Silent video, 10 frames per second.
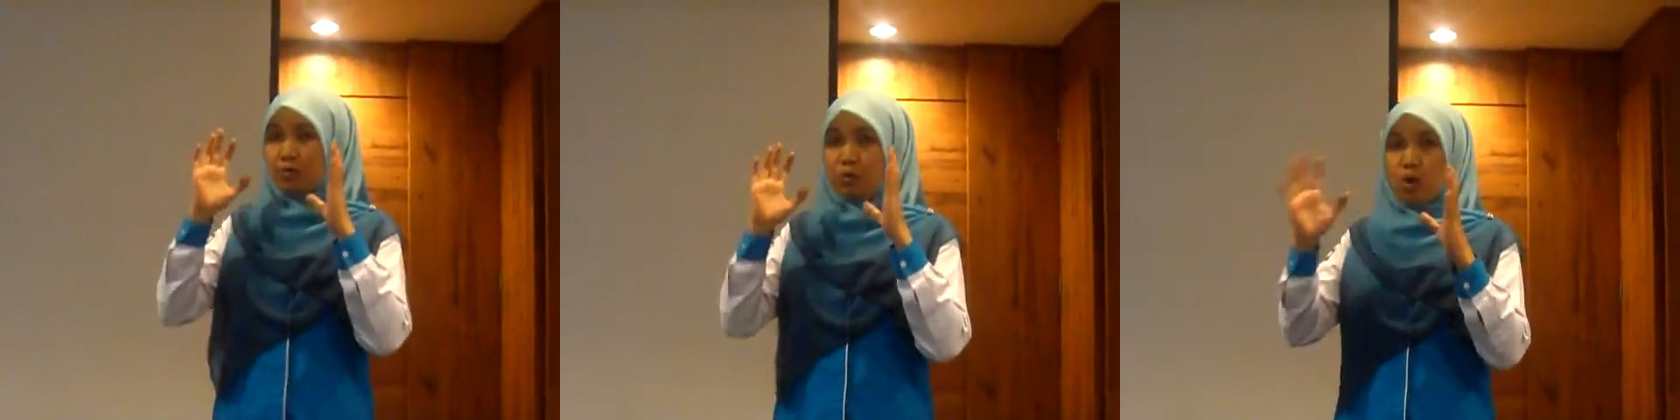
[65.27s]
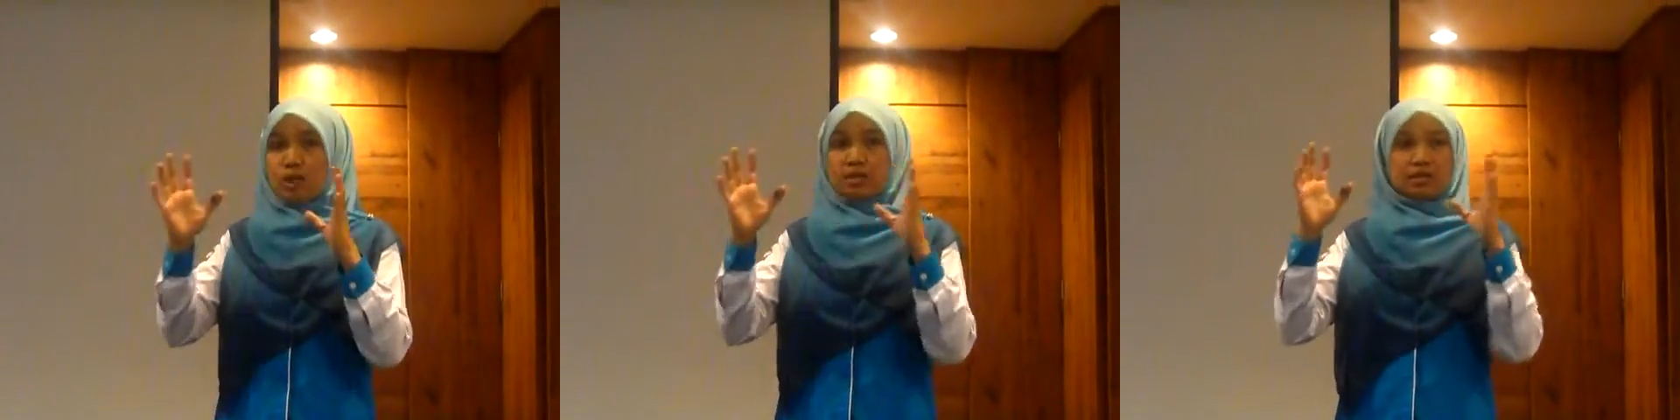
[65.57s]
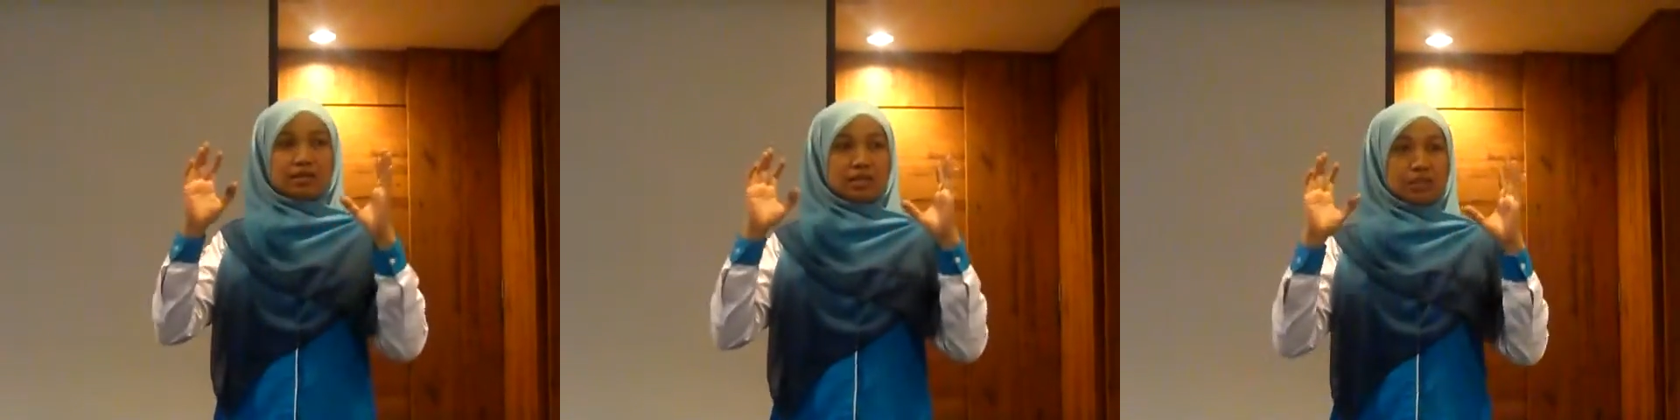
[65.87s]
if you watch
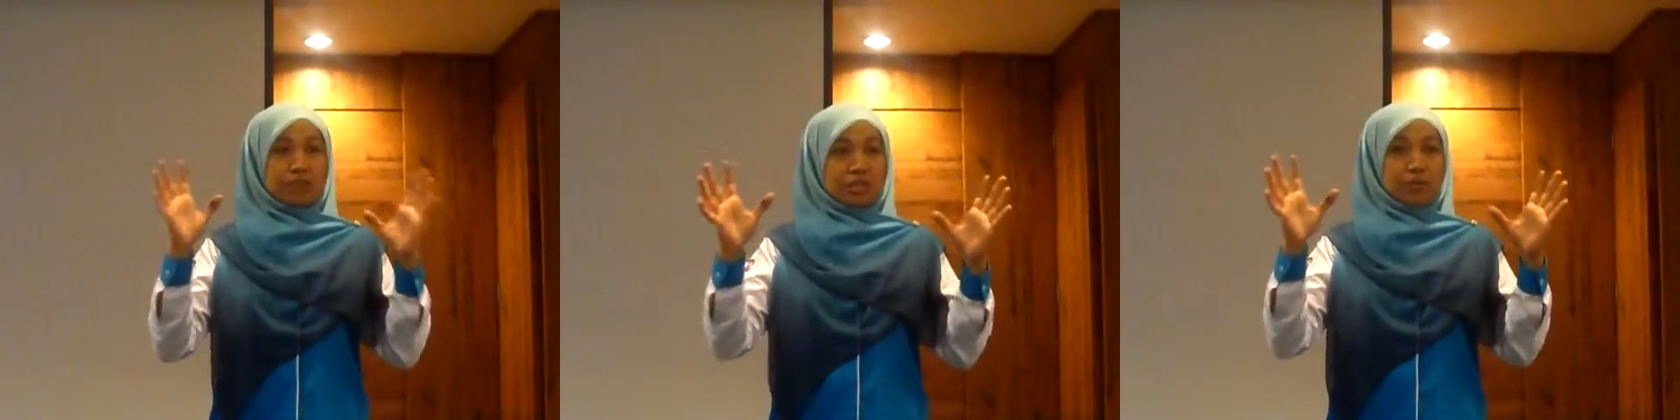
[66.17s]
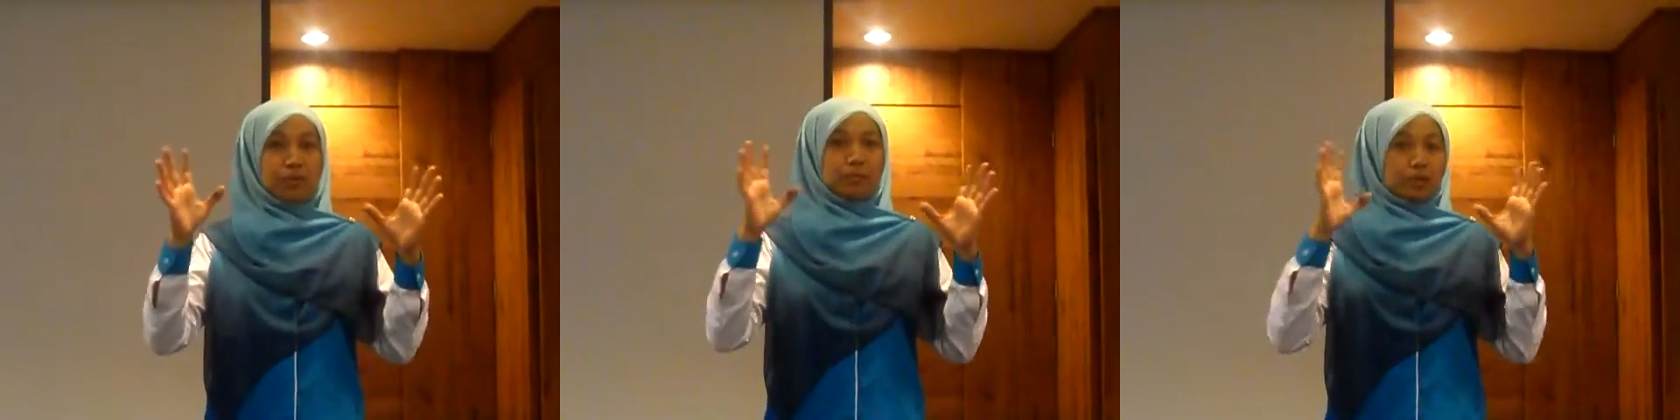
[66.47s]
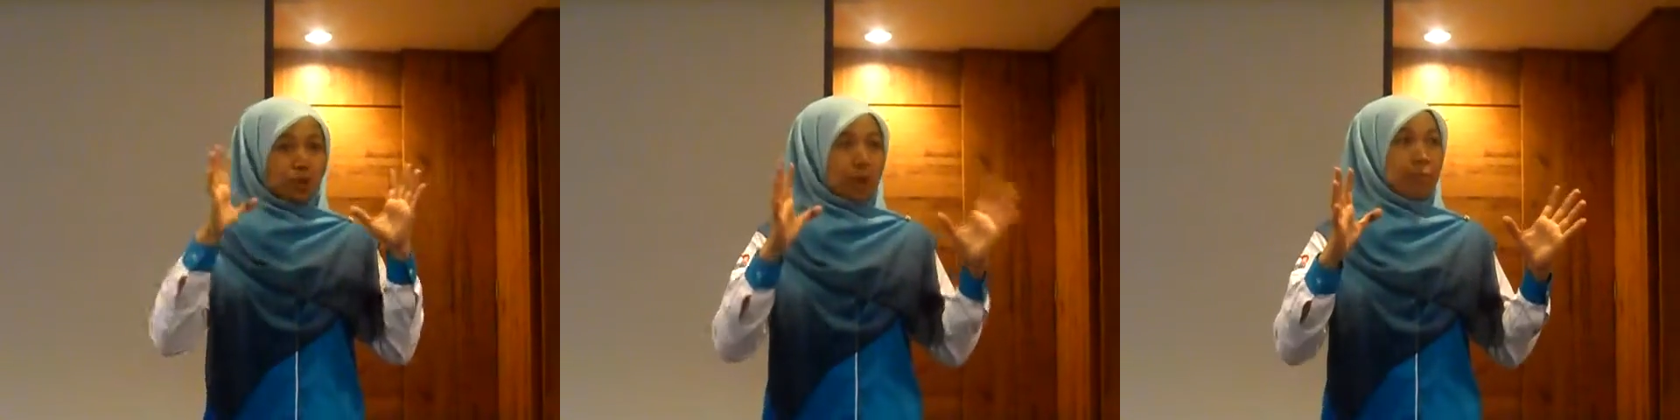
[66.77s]

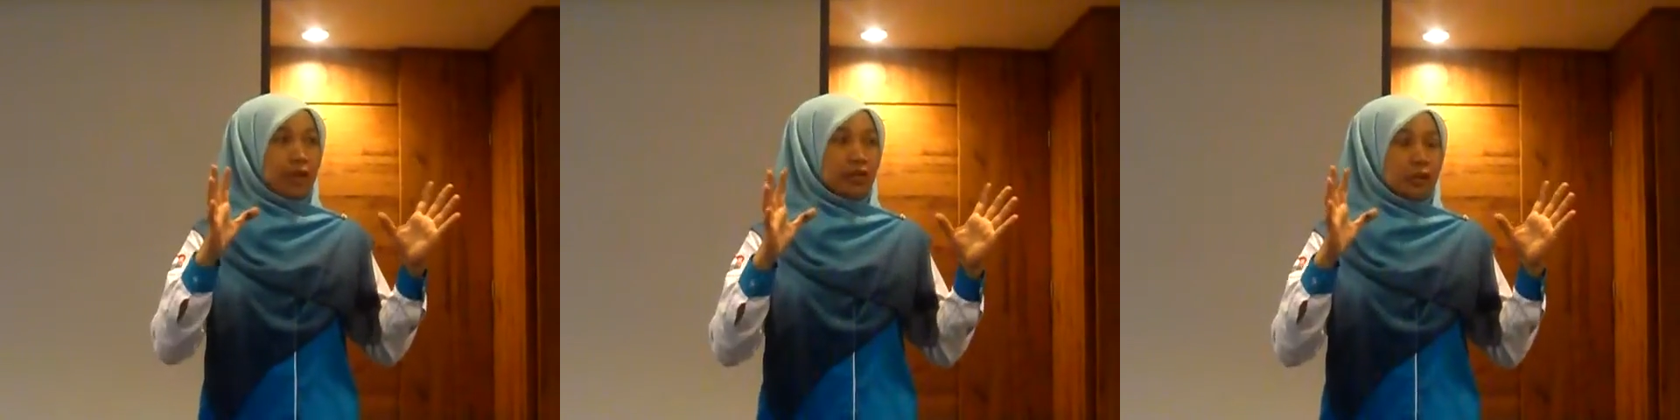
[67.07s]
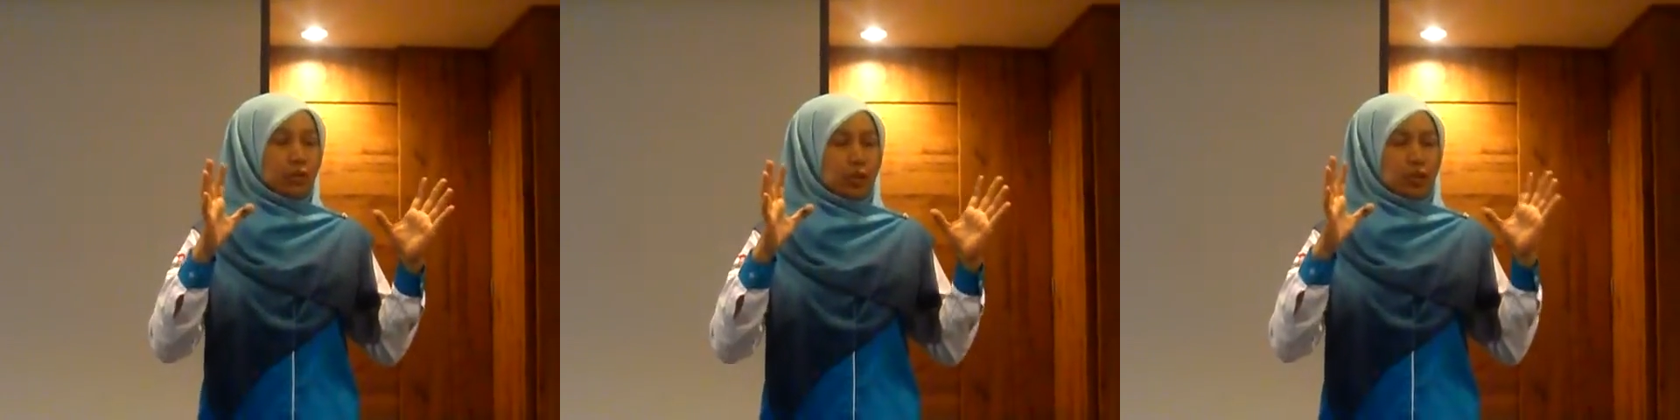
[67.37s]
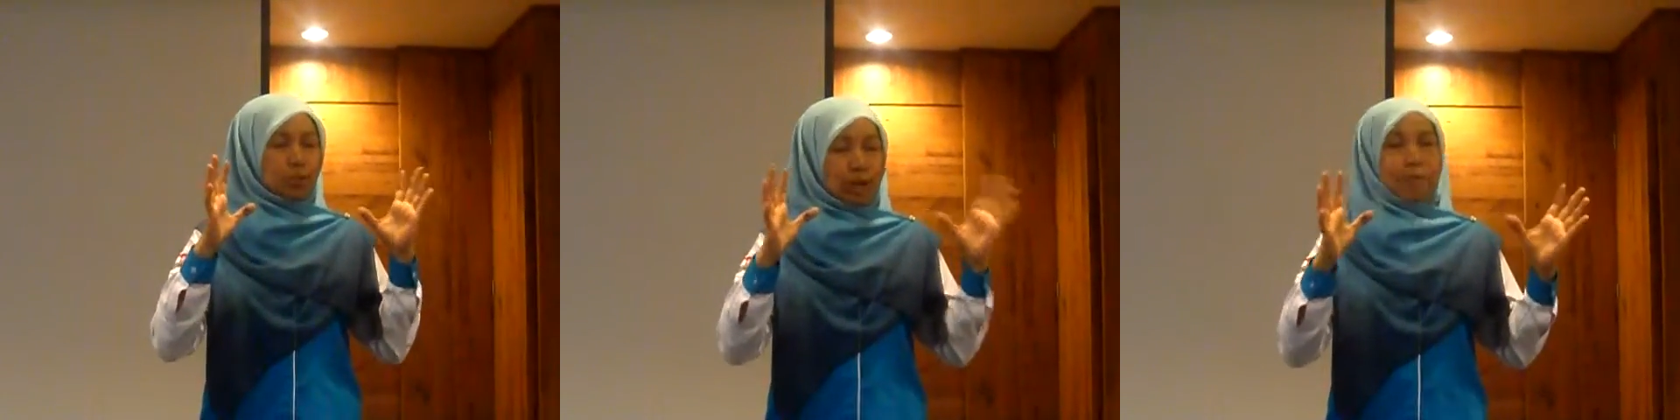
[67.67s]
SpongeBob
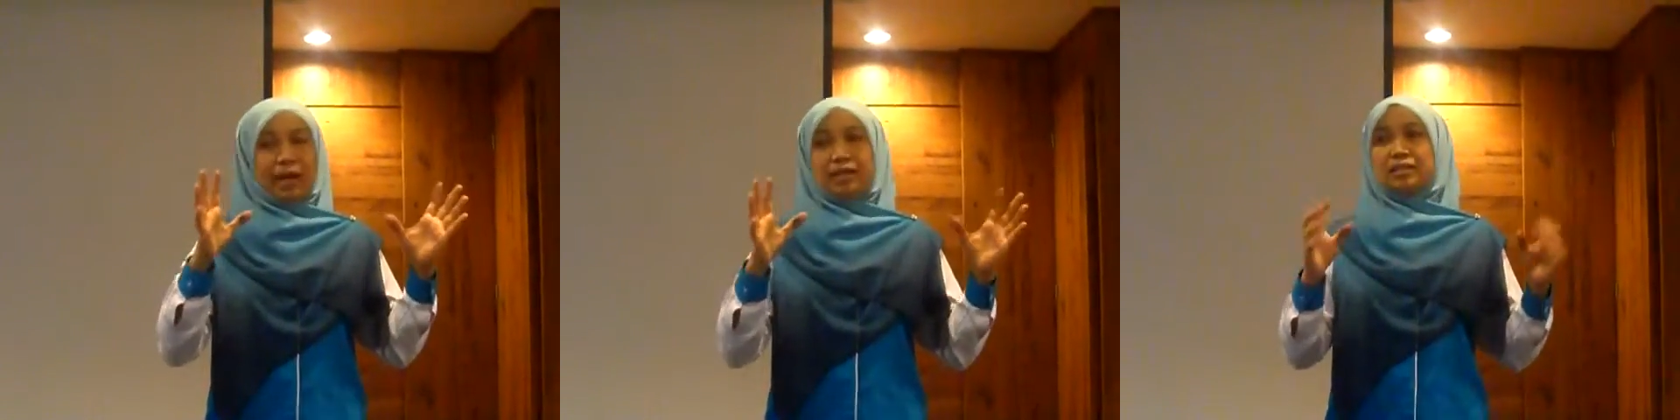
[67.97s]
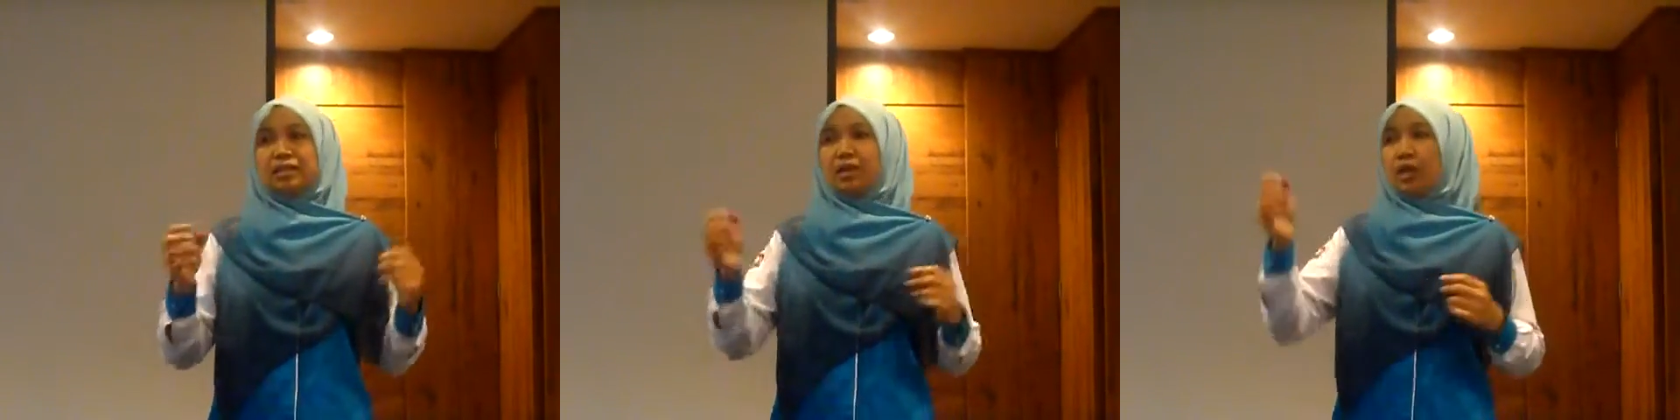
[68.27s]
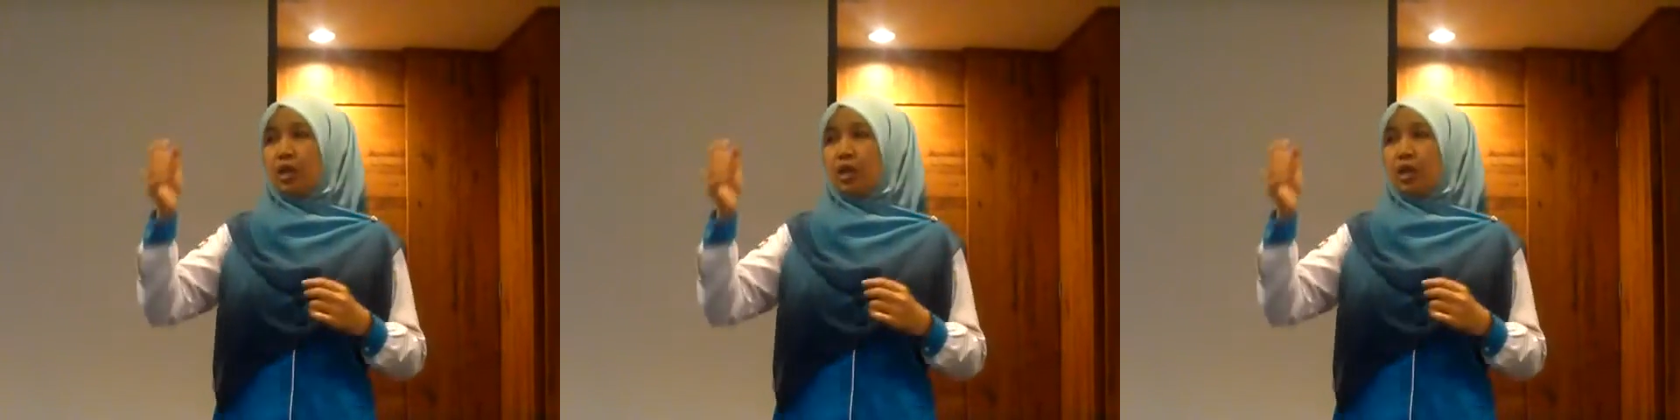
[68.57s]
SquarePants,